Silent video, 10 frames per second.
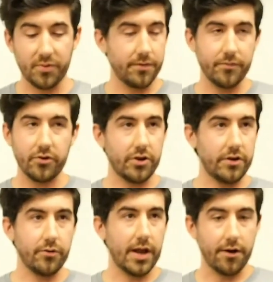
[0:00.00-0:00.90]
but you can
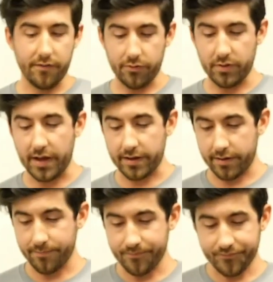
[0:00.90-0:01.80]
do it however you'd like.